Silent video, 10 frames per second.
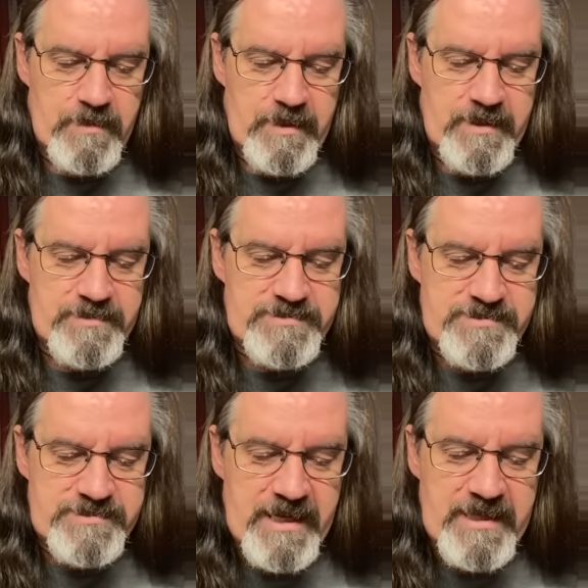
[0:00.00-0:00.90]
And
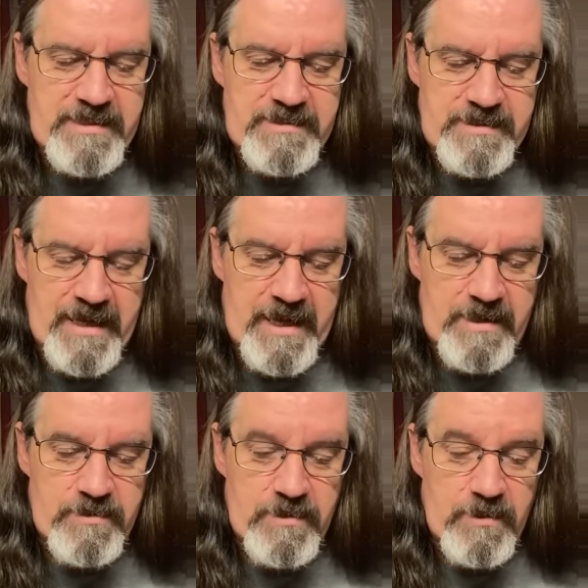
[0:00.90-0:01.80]
stated
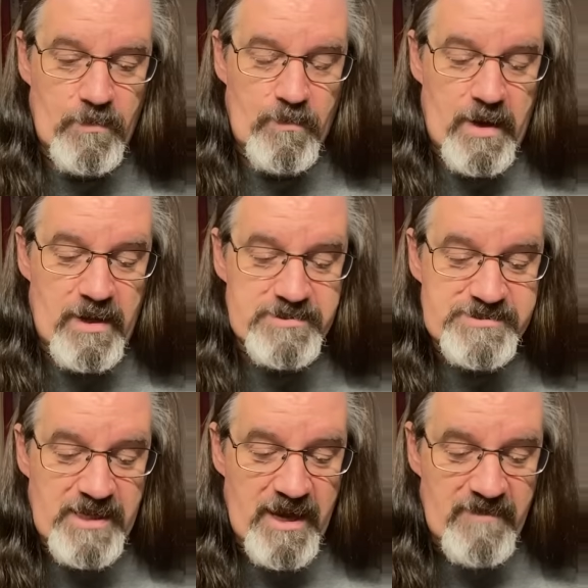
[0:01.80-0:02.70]
that while
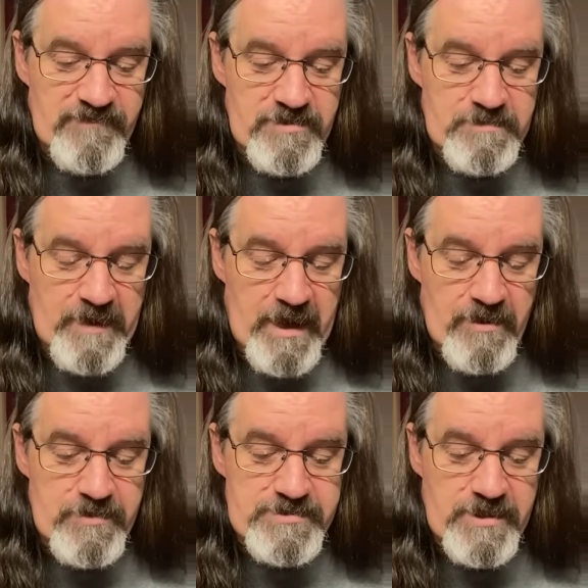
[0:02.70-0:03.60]
sovereign
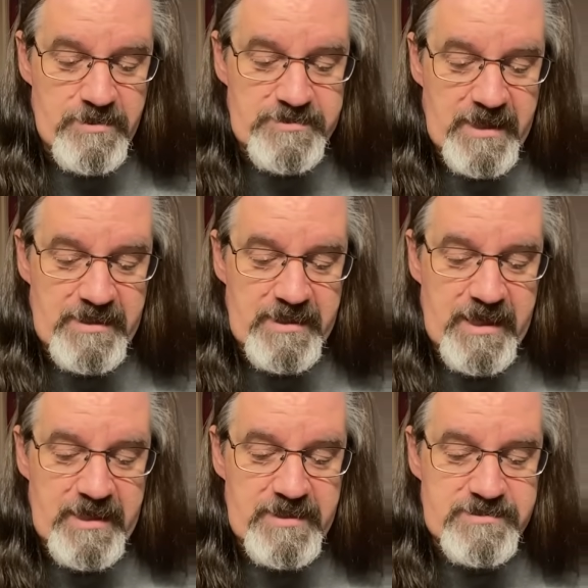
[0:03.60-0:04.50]
powers are
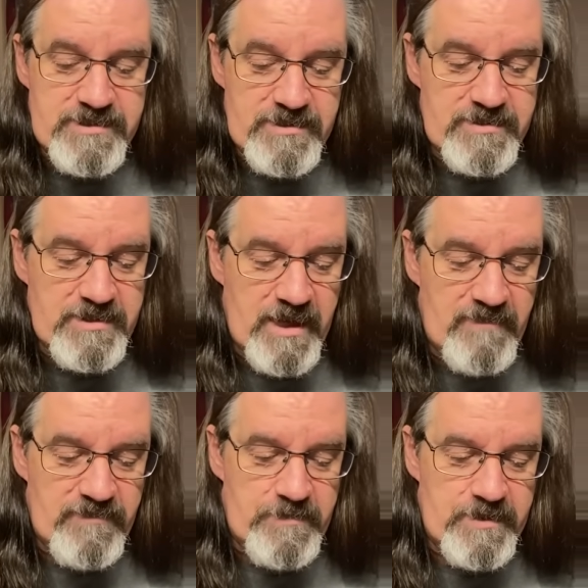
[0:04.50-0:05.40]
delegated to the
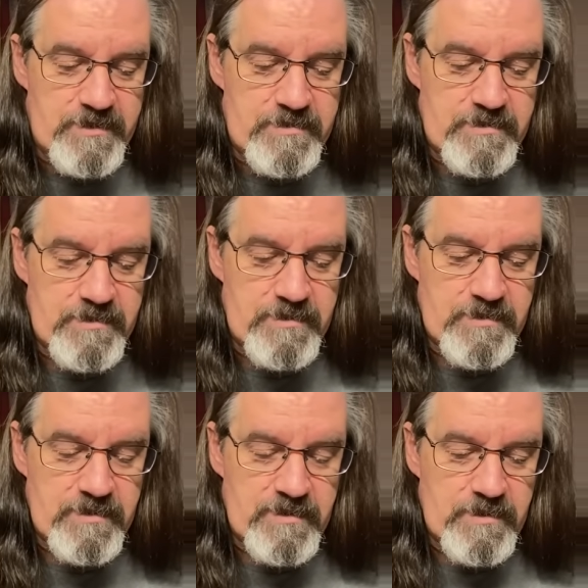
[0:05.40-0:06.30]
government,
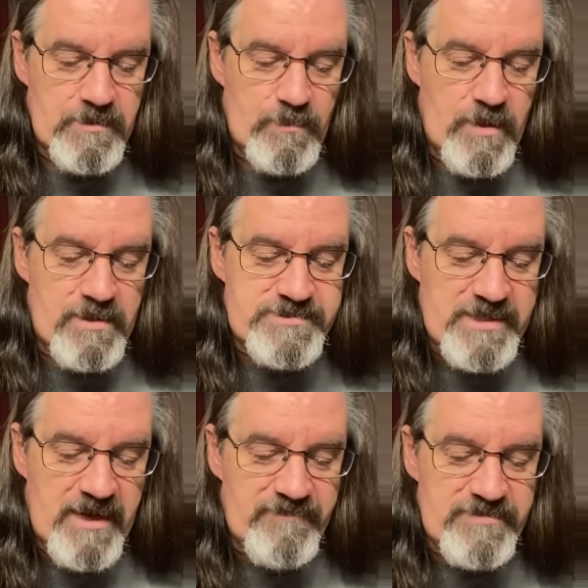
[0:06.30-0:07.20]
while
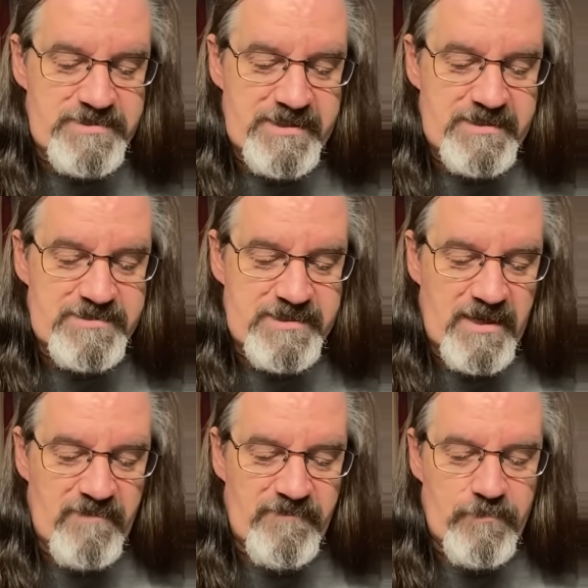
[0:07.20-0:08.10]
sovereignty
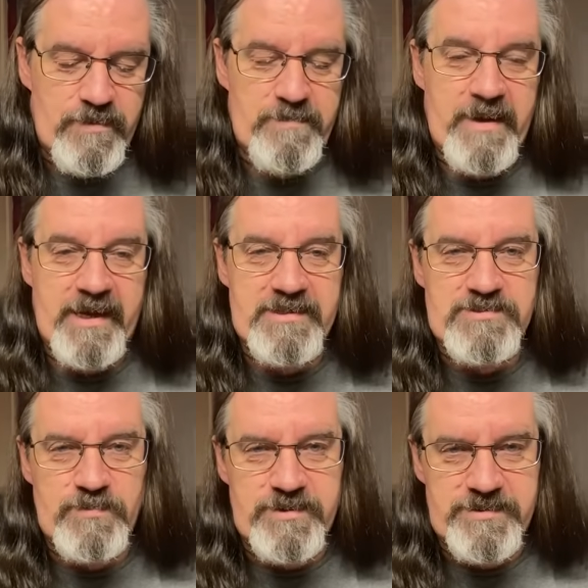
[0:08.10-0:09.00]
itself
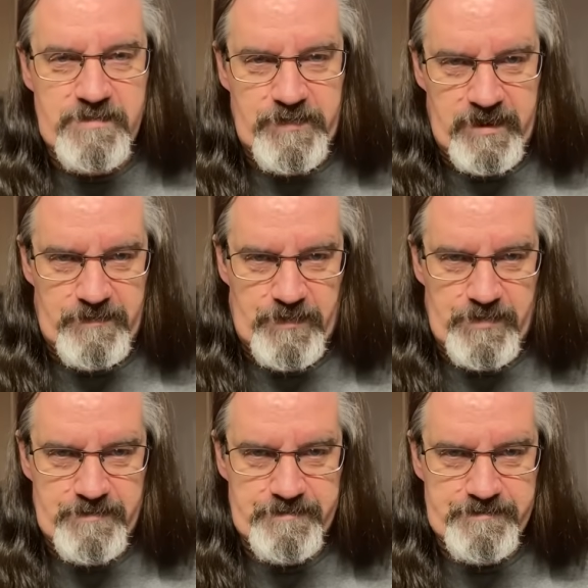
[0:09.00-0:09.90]
remains with the people.